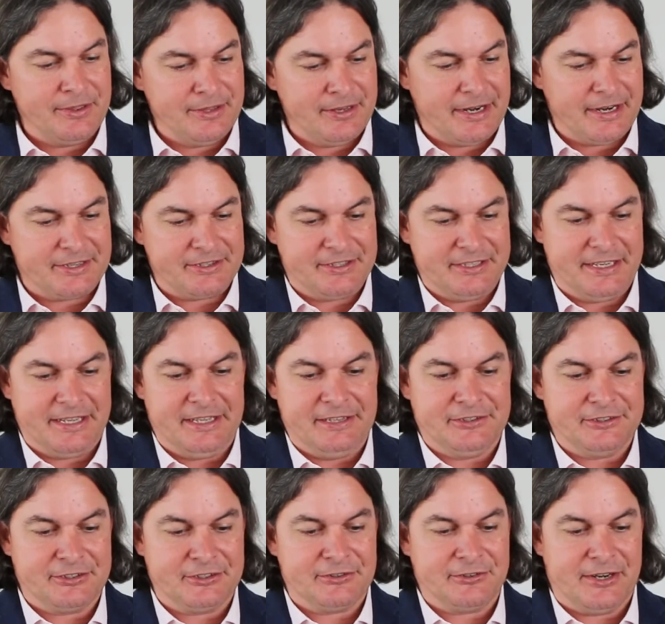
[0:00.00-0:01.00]
that actually
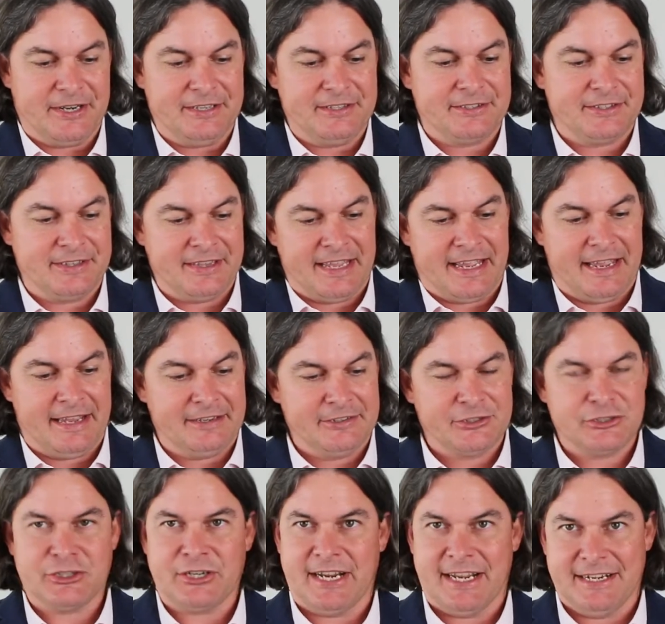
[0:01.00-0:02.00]
illustrates
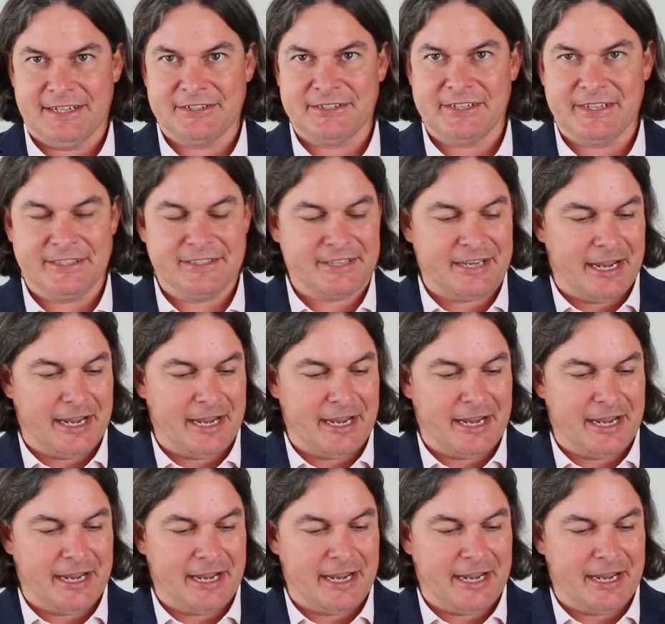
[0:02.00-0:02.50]
that change that's